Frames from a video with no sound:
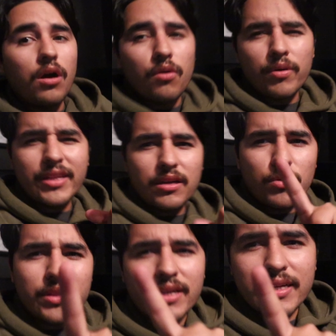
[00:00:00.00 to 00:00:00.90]
Oh, one thing
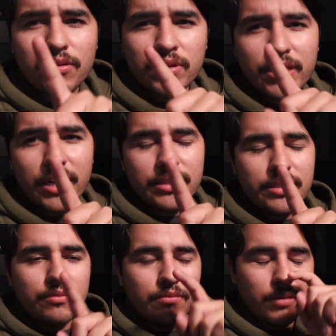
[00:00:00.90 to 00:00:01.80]
one thing I, one thing I
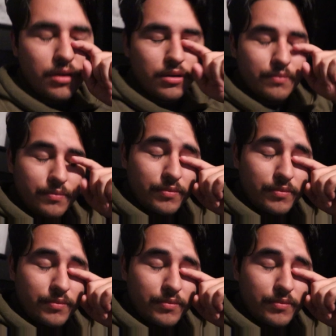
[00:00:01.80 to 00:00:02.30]
did uh,